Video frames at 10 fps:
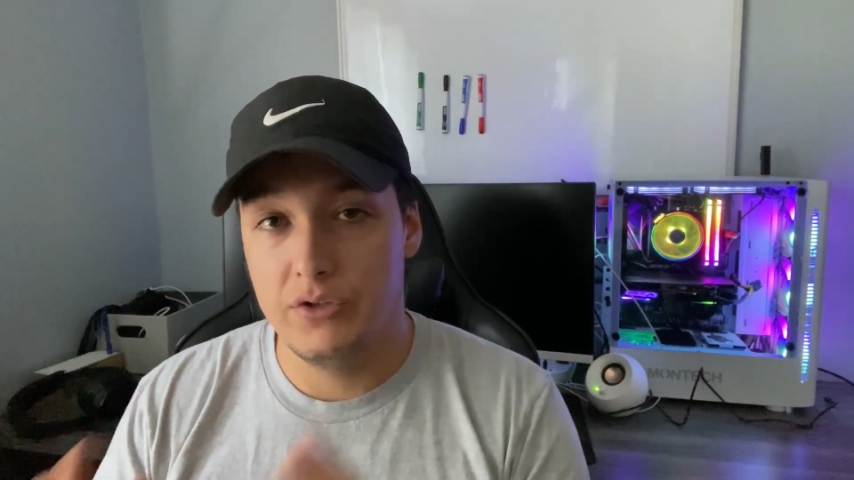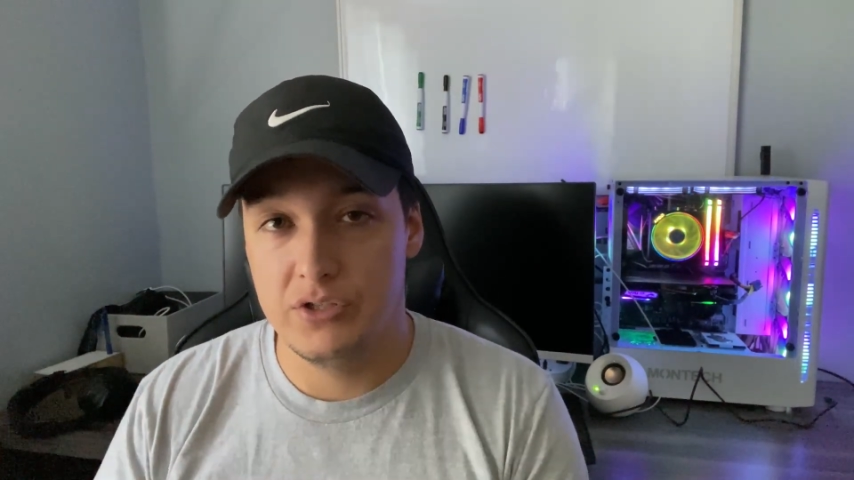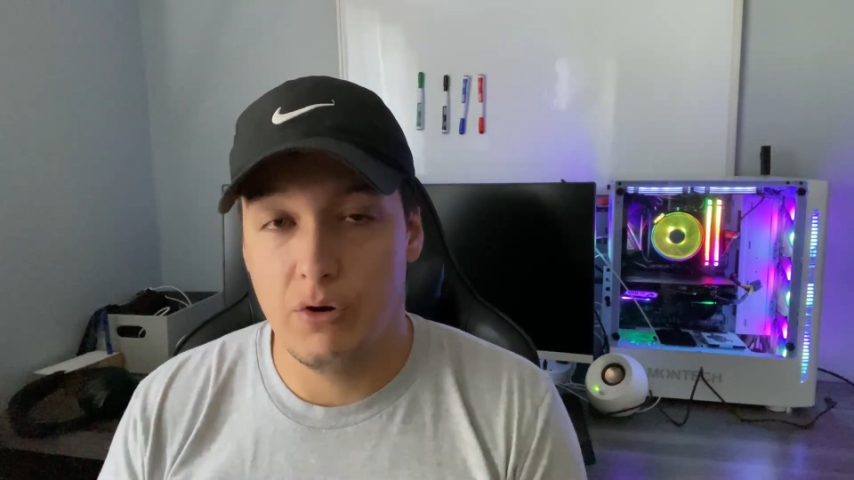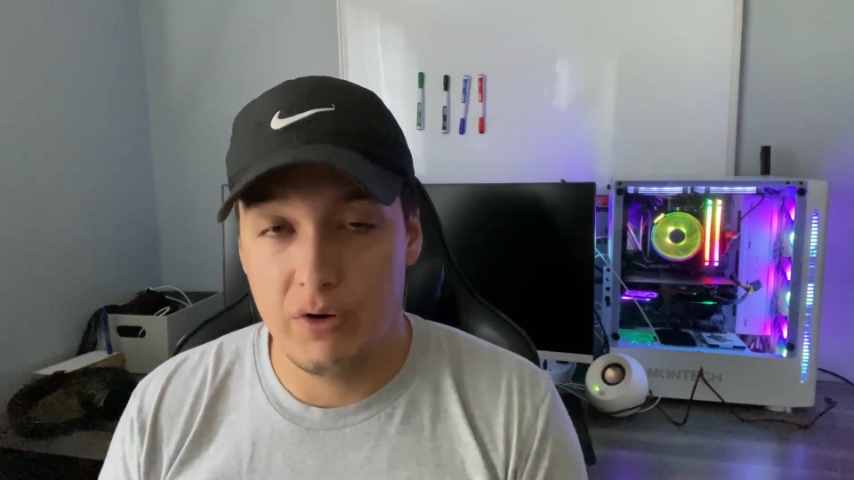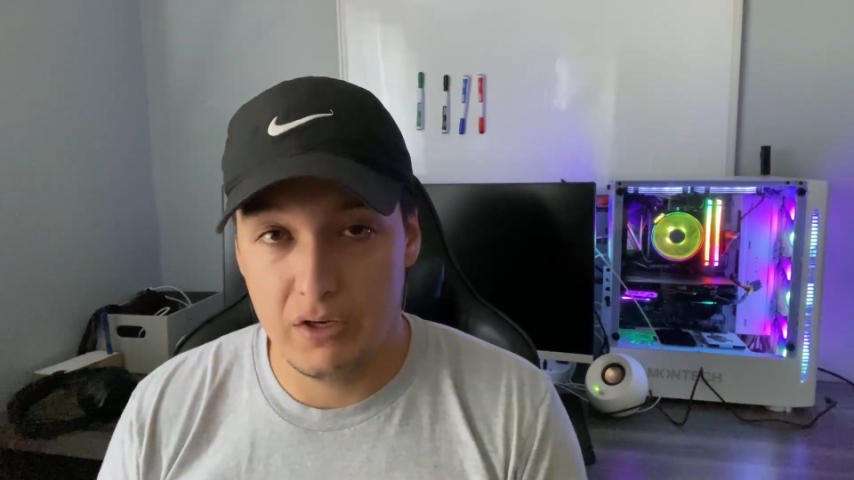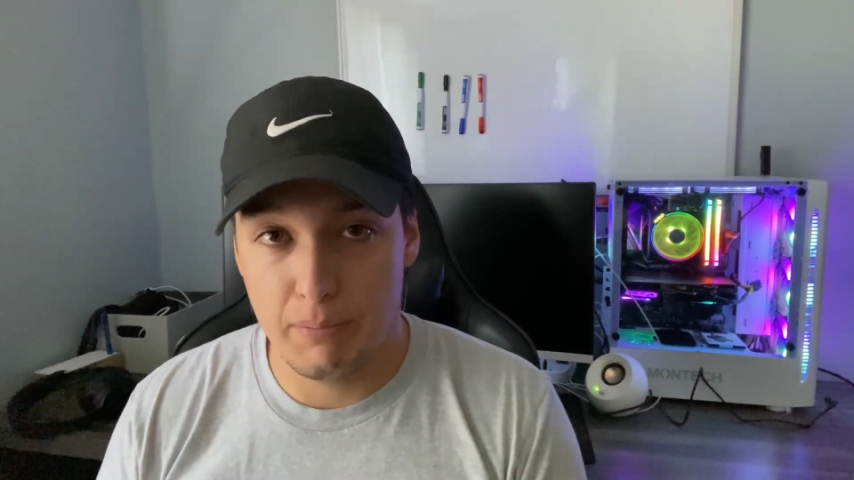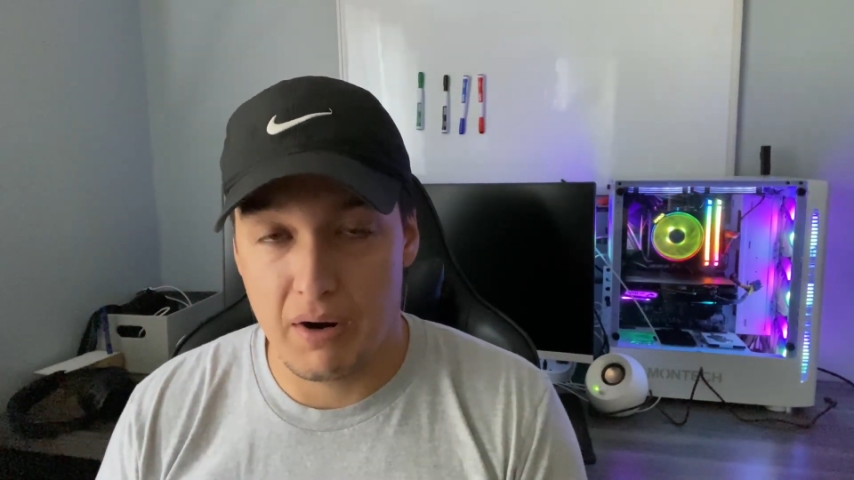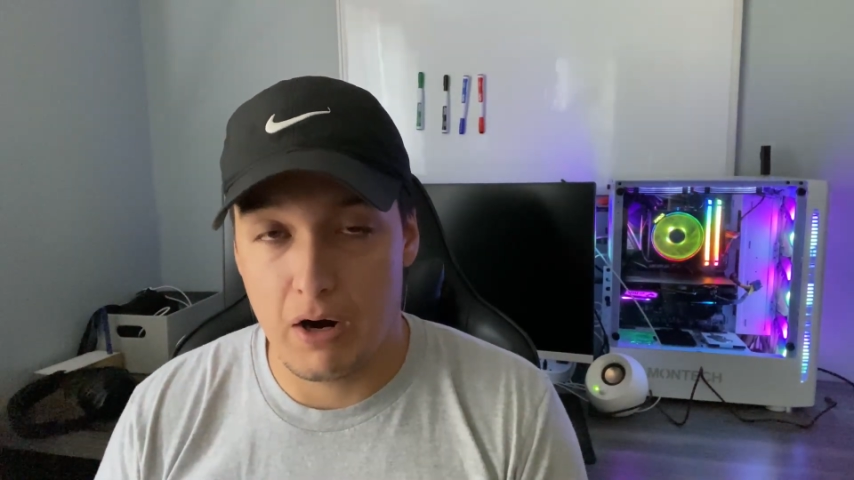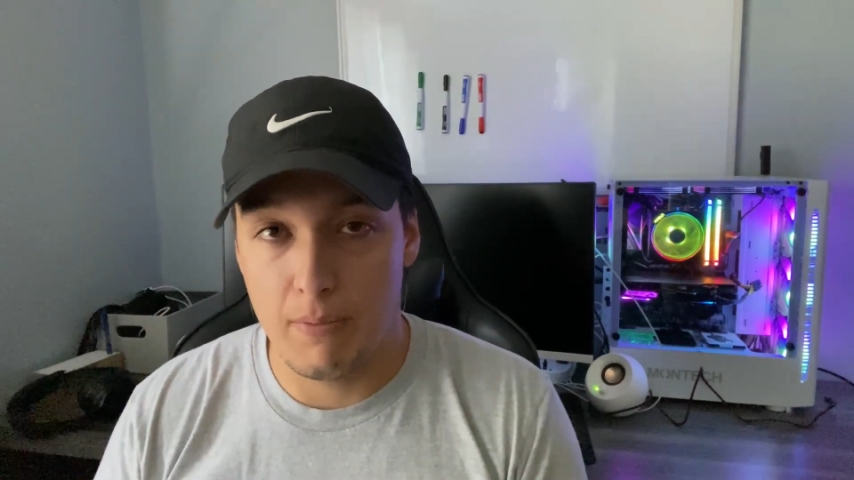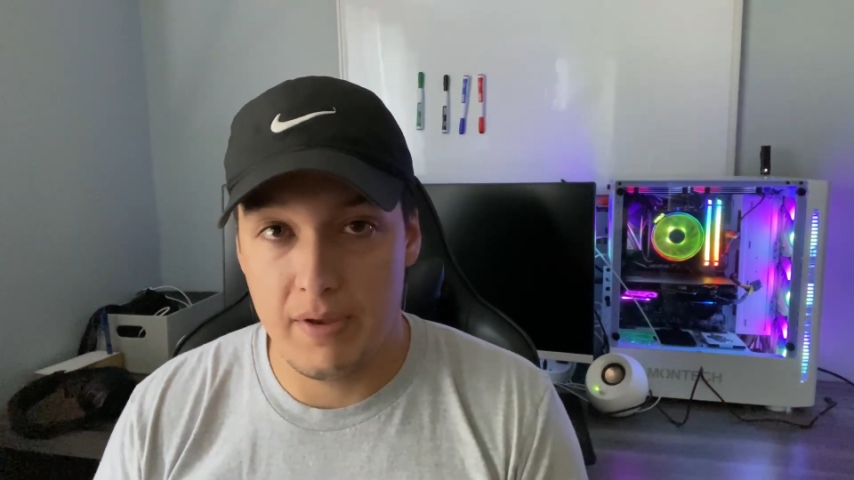zoning
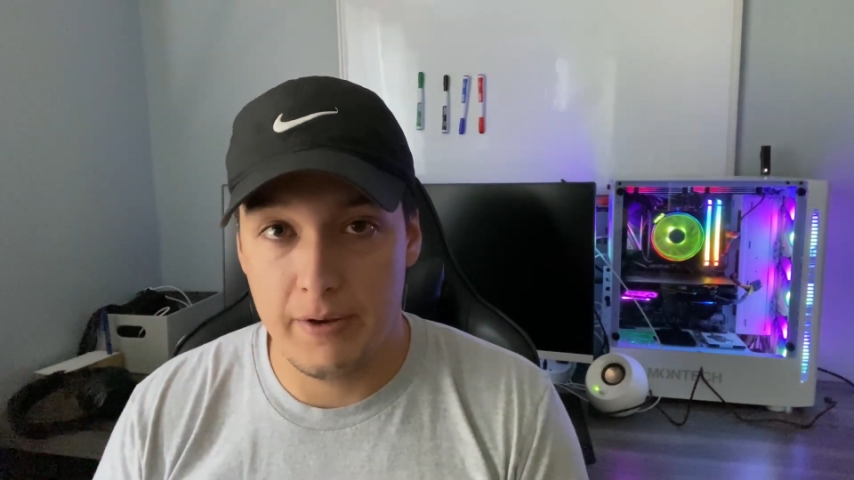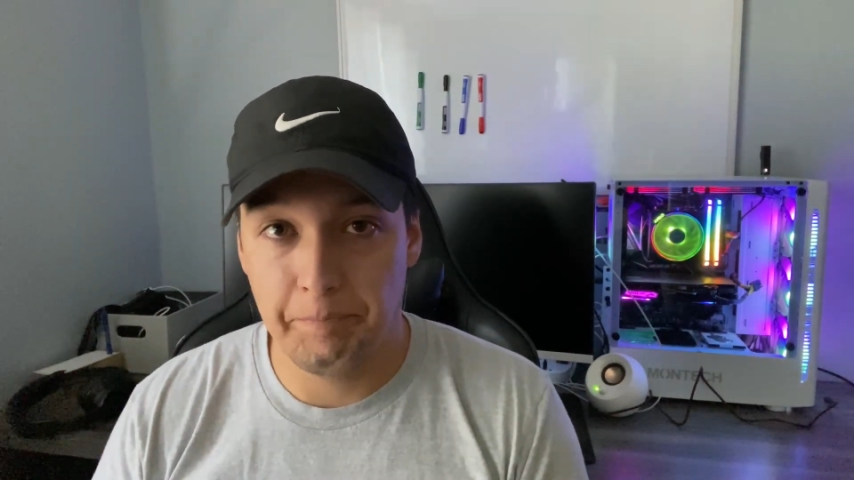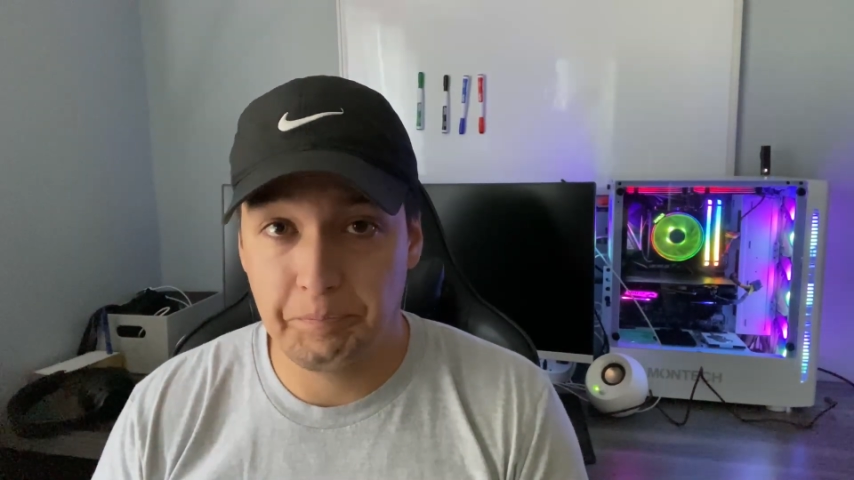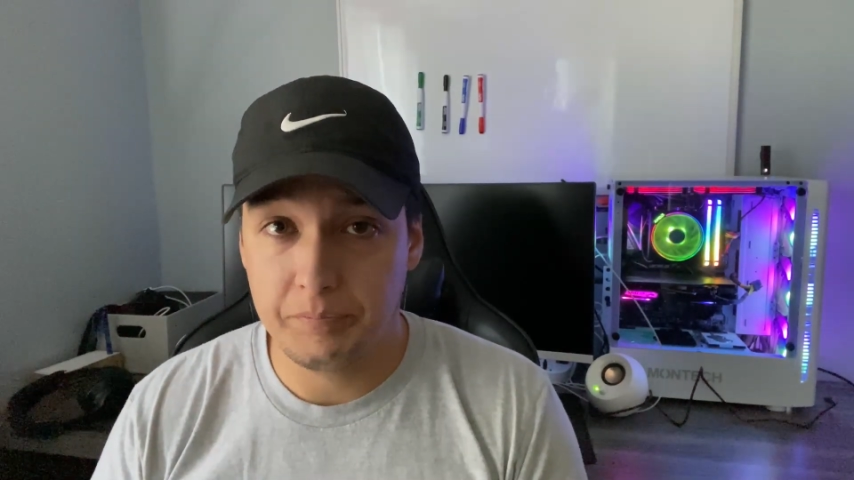department,